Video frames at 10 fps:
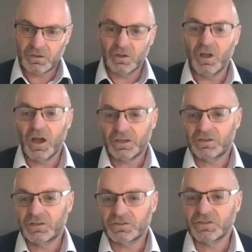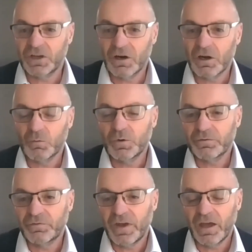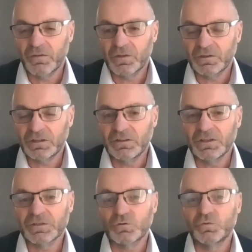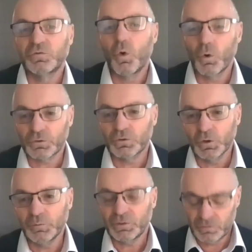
like Sarah, we've found that in this fourth group,